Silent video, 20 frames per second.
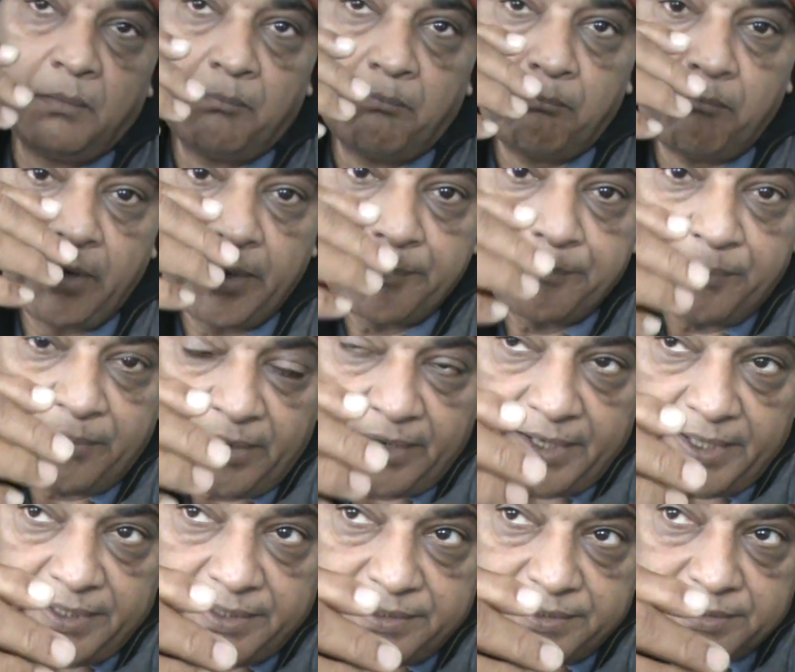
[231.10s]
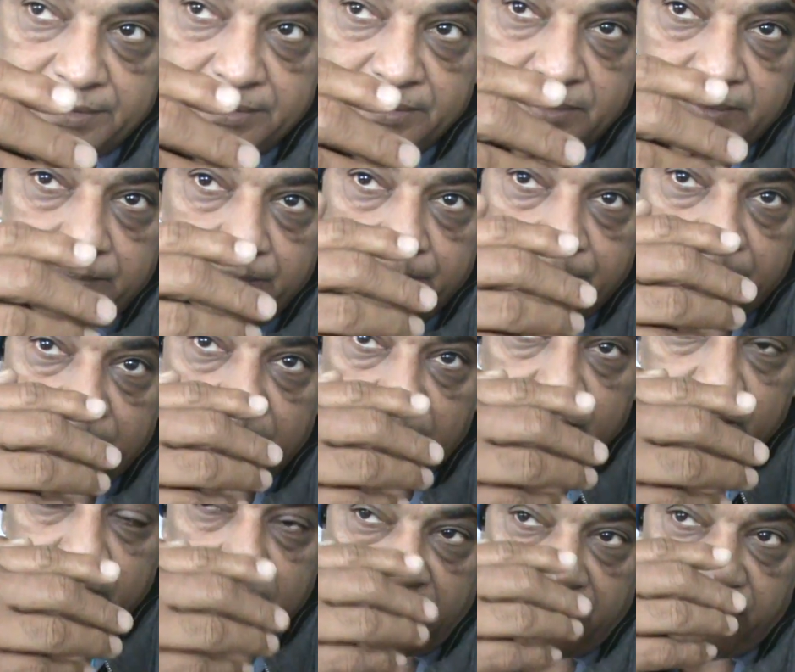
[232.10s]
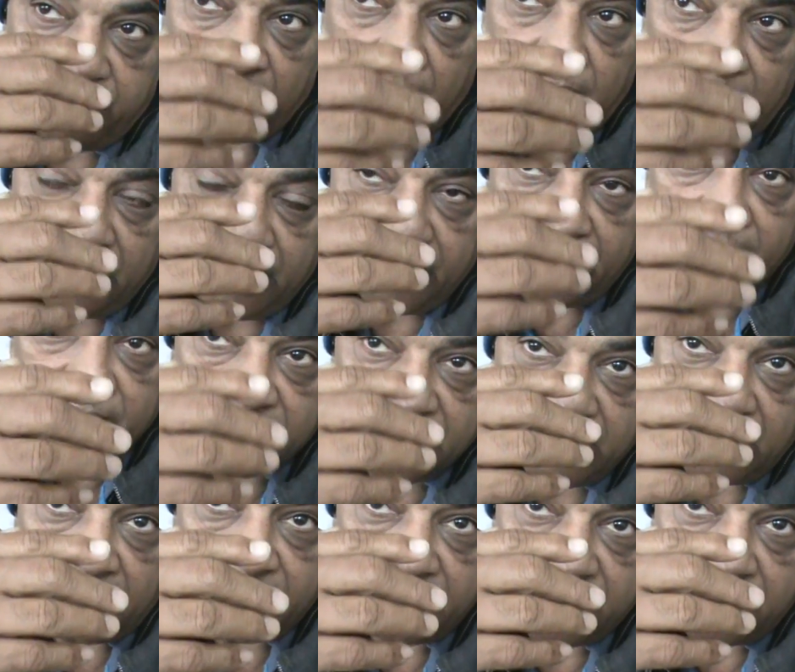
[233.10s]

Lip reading: My point, the world is not